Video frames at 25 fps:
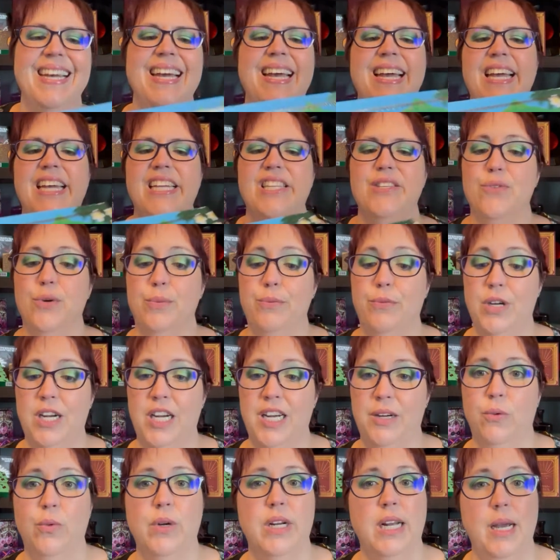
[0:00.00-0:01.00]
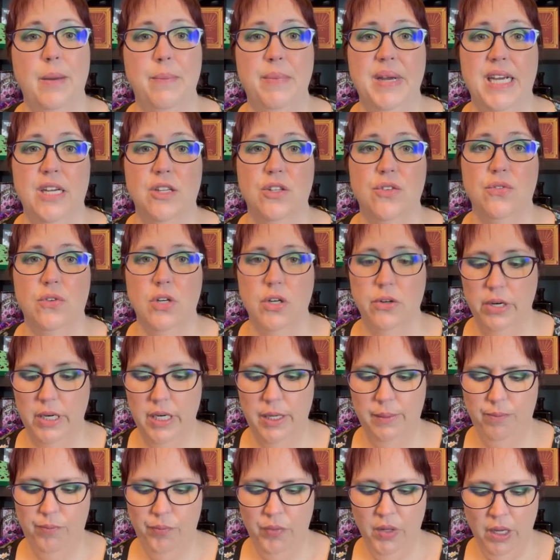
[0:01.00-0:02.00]
That's what I have hands for,
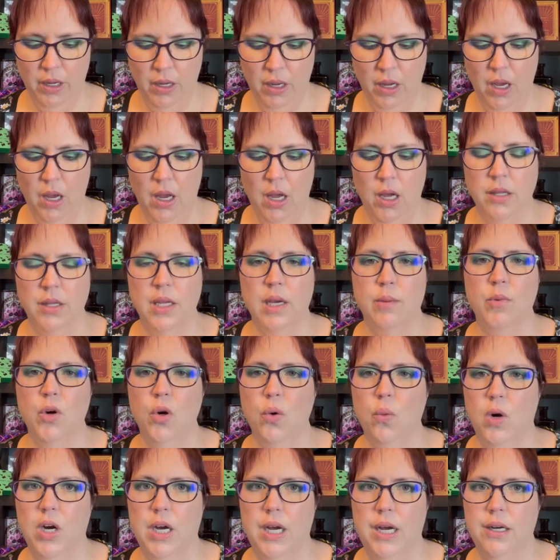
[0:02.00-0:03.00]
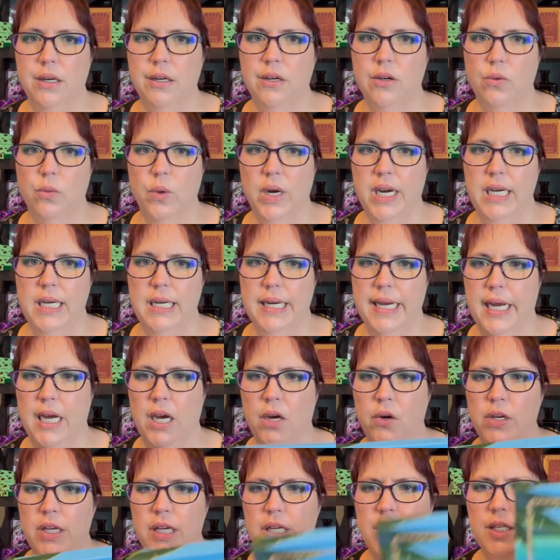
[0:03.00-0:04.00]
right? Number 1 right
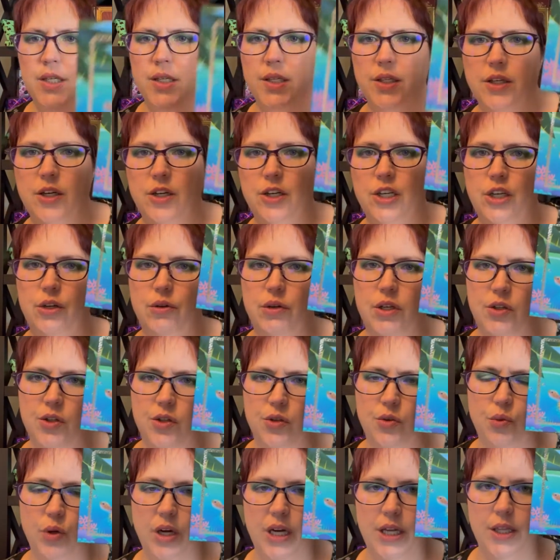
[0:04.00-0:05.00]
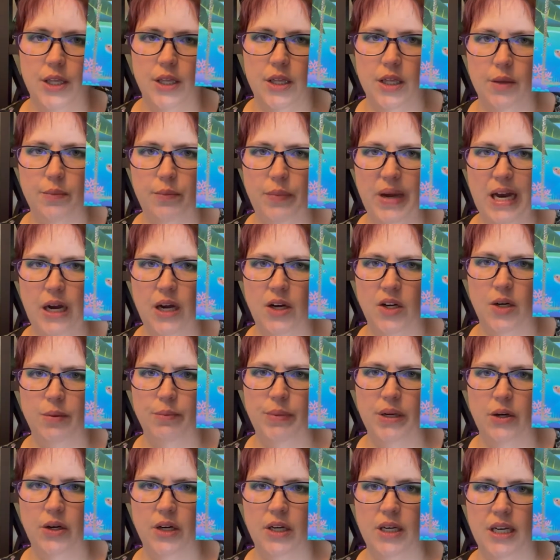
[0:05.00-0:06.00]
now is their newest one, the
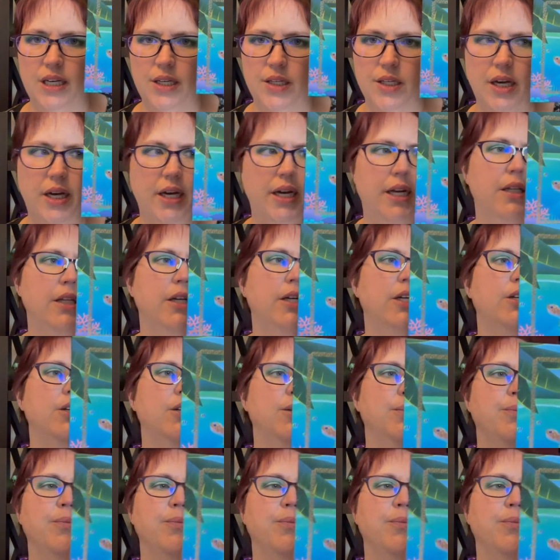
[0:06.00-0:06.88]
Paradise Island.